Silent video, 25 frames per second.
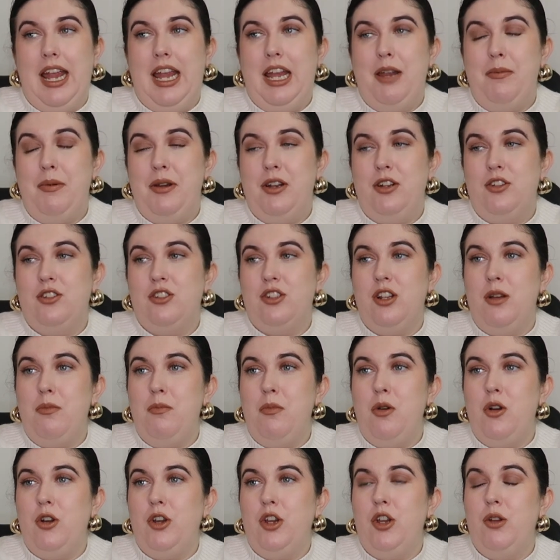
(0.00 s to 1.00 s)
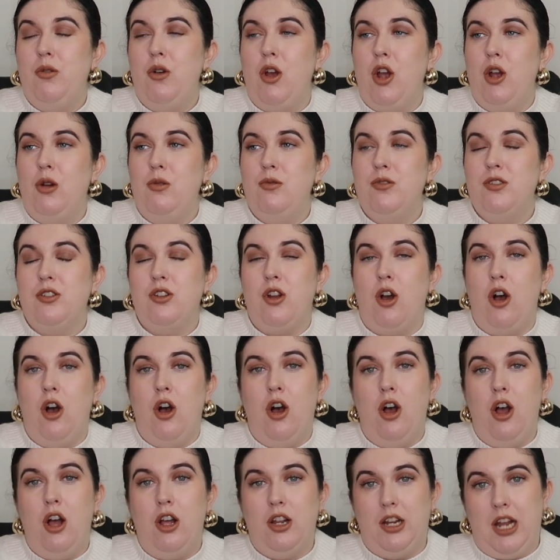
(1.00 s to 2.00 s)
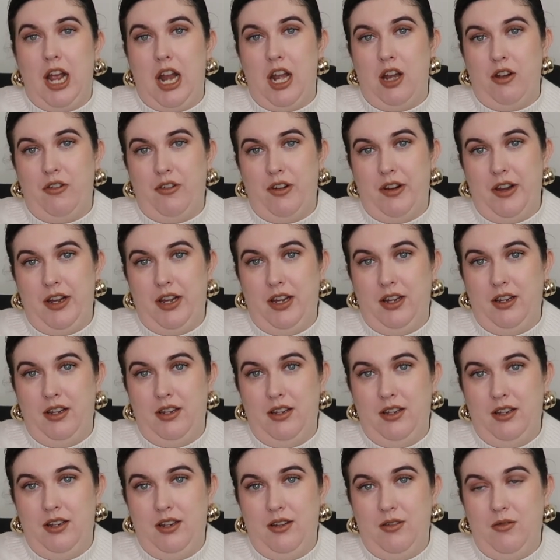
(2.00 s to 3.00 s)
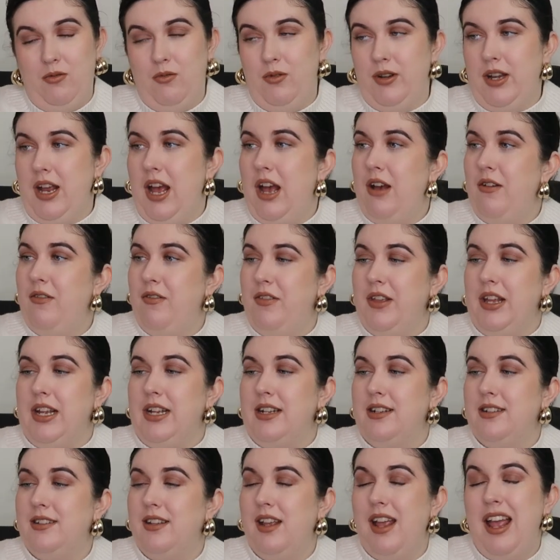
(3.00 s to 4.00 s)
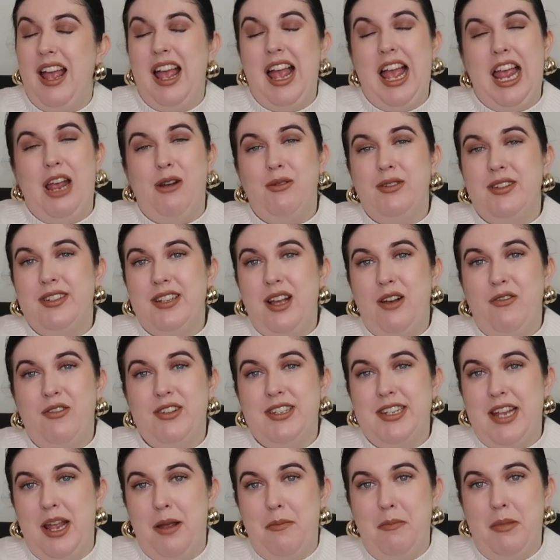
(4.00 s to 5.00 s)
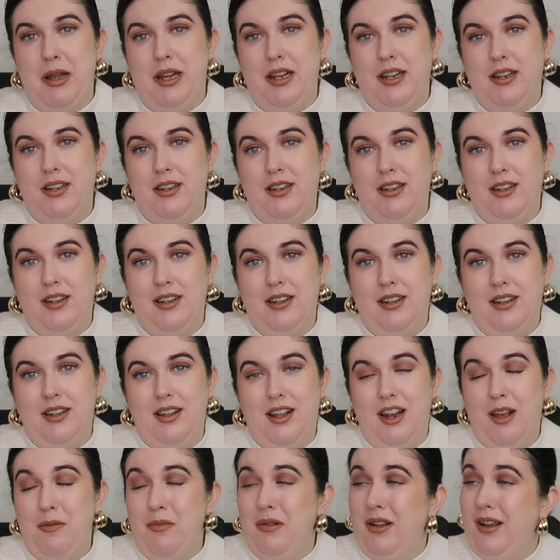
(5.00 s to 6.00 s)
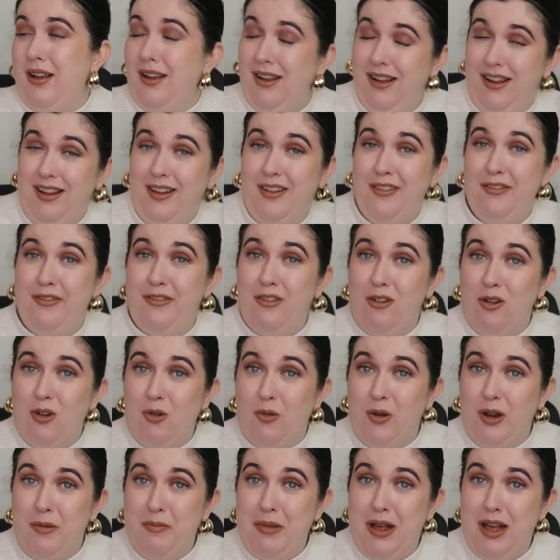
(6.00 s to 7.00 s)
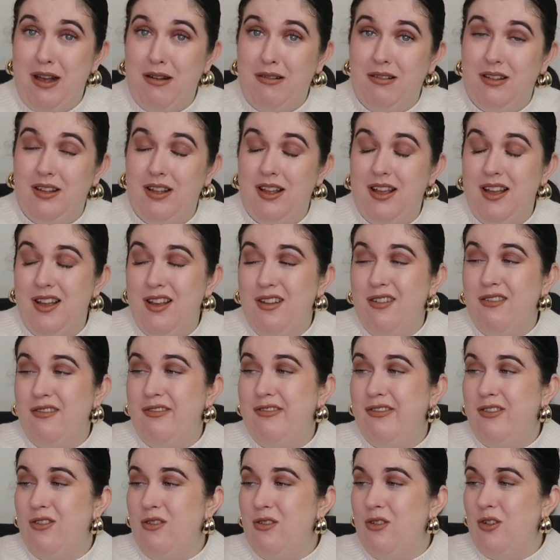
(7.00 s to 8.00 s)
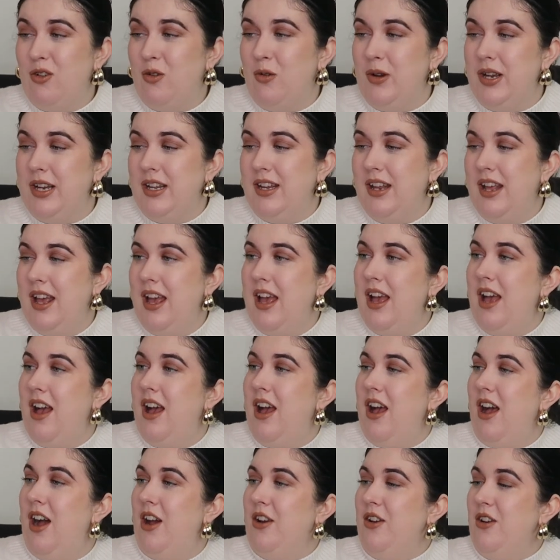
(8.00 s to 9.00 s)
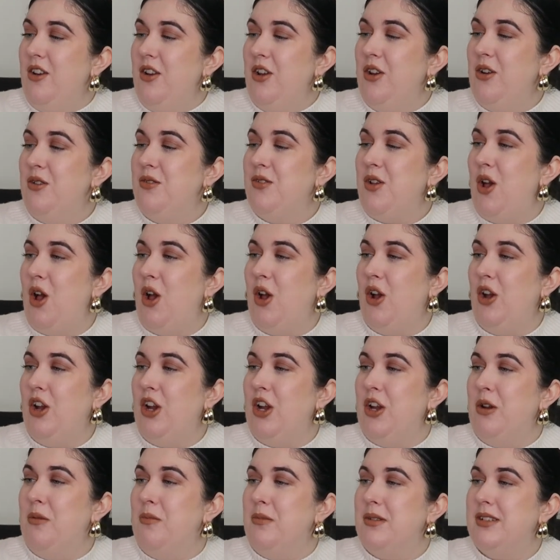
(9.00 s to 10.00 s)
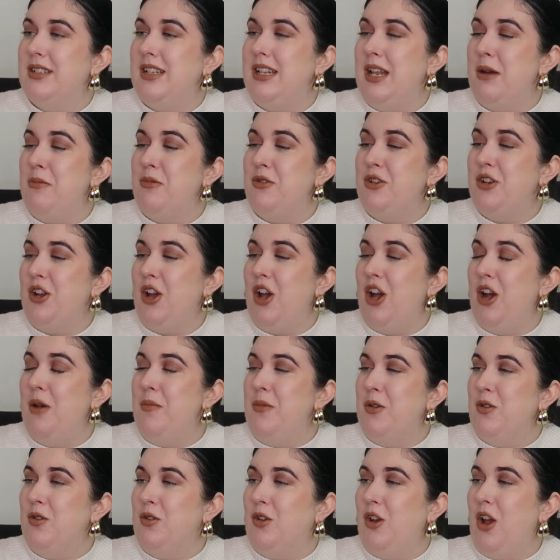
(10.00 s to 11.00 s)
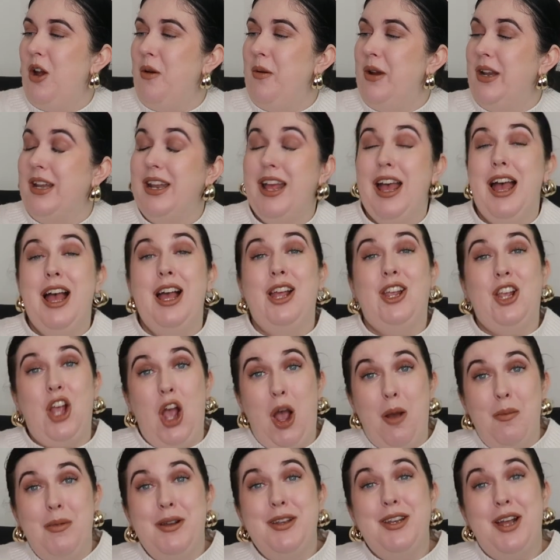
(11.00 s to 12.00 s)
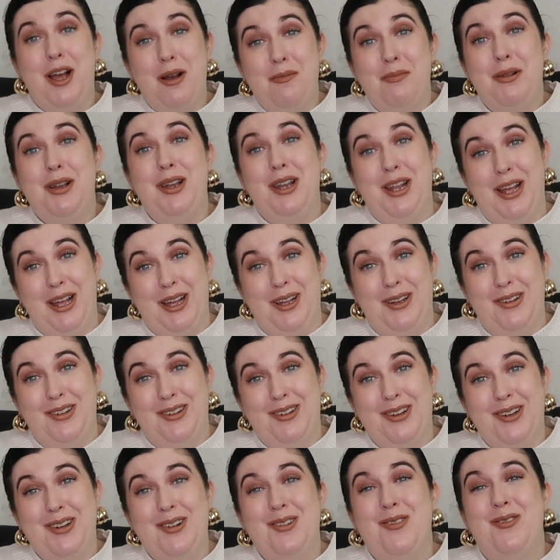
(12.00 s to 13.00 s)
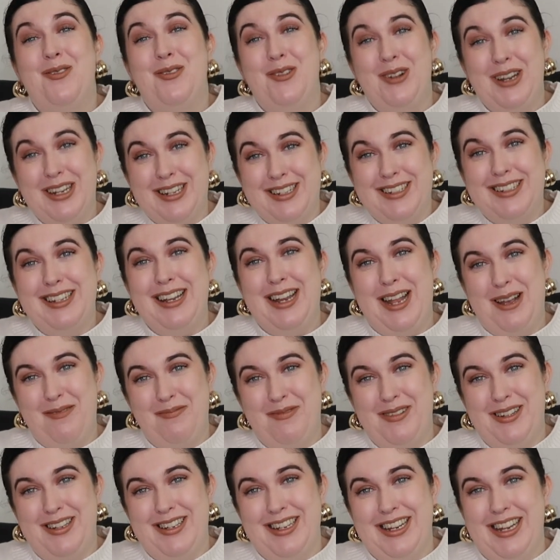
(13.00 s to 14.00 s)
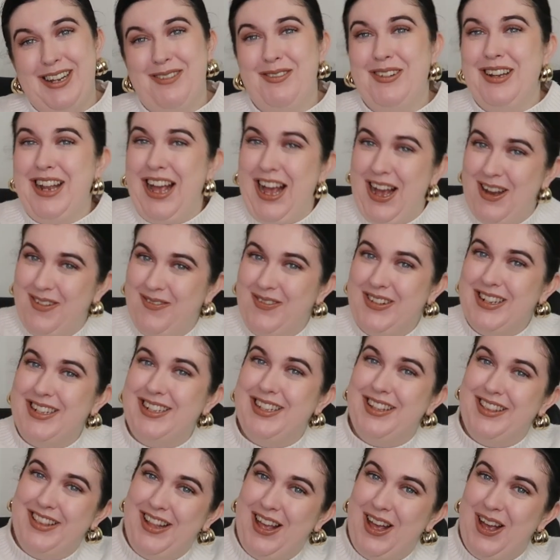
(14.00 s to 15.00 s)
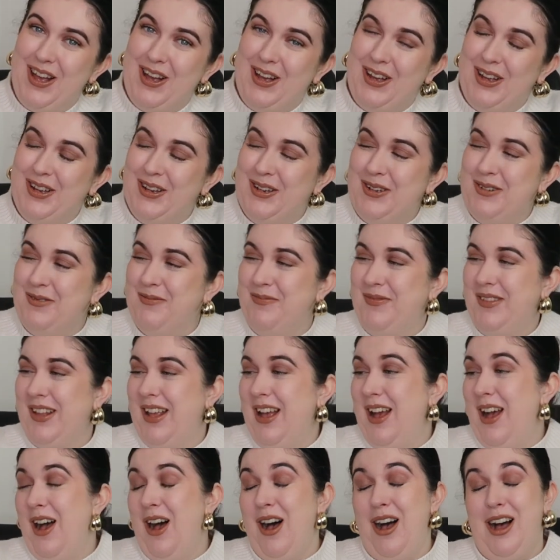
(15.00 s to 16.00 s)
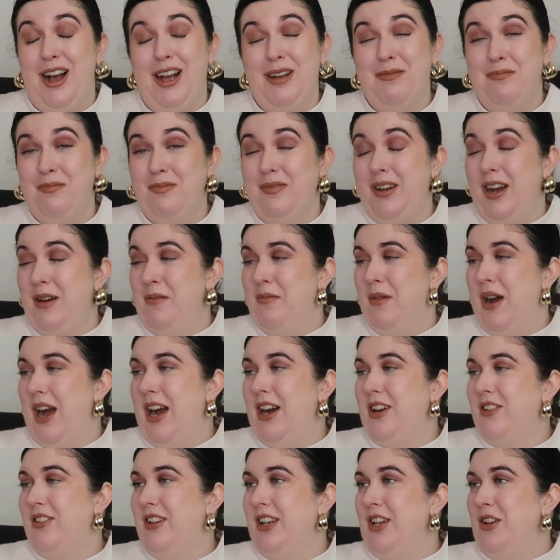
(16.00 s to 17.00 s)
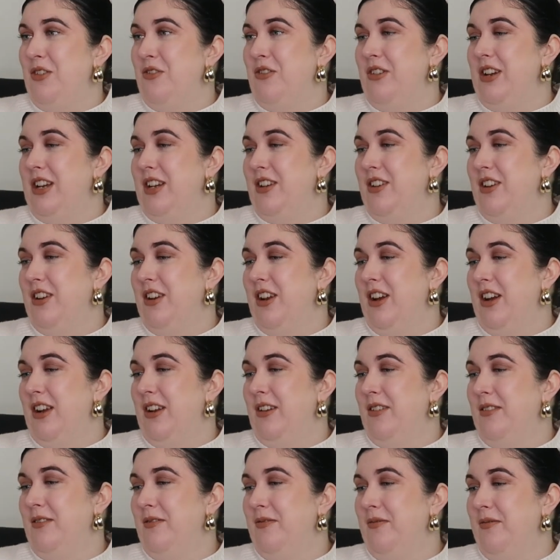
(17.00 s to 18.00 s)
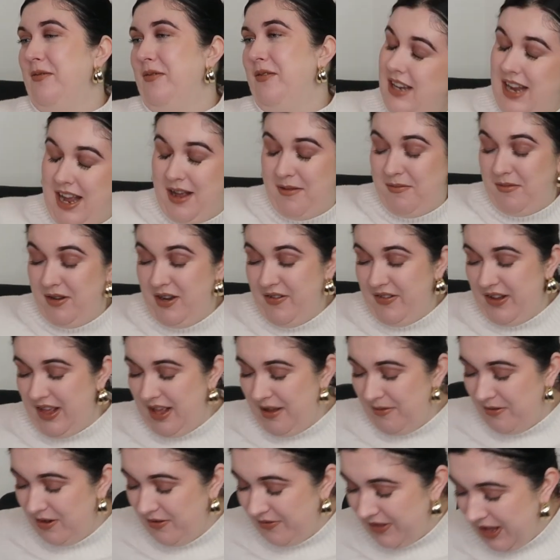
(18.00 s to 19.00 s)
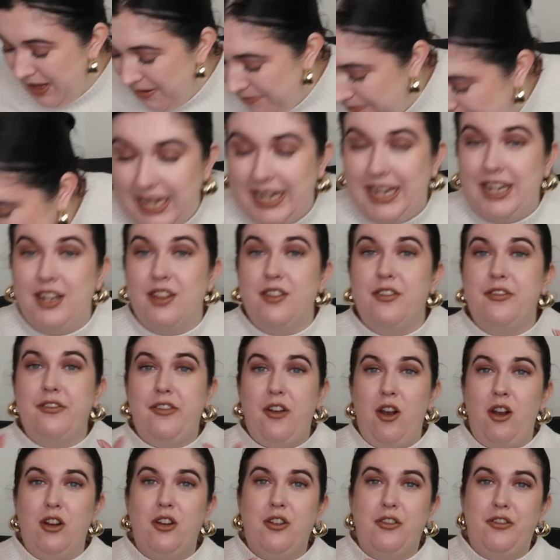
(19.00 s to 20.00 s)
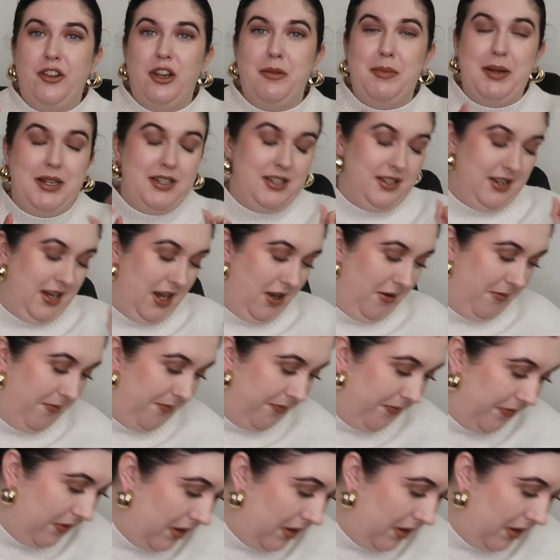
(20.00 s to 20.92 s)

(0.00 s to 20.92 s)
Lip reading: It'd be like someone who owns an art gallery would have this. It would sell for 10 million. I'd be like, £4, pal. £4. I don't know whose home celebrity home this is going. Comment down below which celebrity would have this in their home. I'm actually intrigued to know. Yeah, love it, love that. Okay, the final few bits now.